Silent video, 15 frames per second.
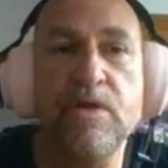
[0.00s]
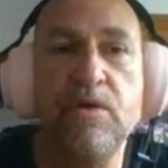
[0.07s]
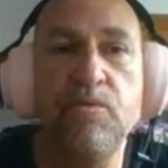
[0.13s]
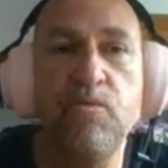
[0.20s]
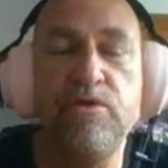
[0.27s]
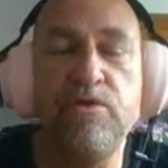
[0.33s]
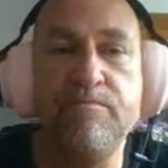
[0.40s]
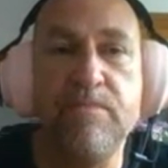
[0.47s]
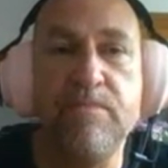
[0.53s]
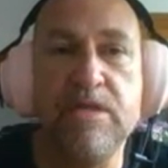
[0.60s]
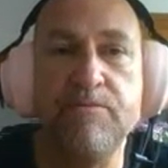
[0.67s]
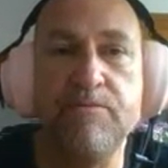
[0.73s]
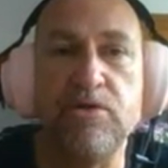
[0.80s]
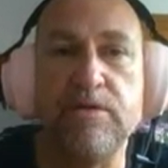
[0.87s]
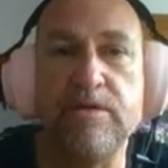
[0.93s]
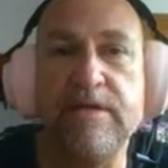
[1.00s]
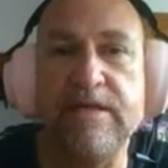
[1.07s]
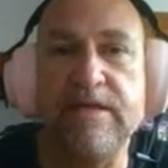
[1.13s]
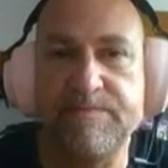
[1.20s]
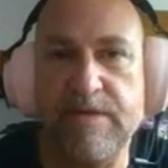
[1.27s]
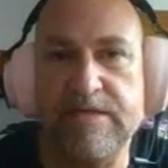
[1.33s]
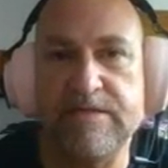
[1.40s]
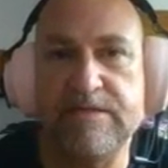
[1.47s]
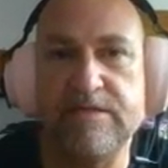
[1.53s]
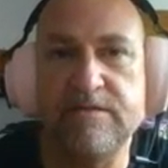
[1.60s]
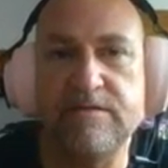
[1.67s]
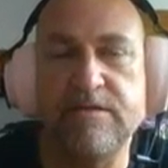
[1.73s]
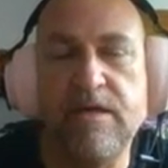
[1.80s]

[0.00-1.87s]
with minimal expenses.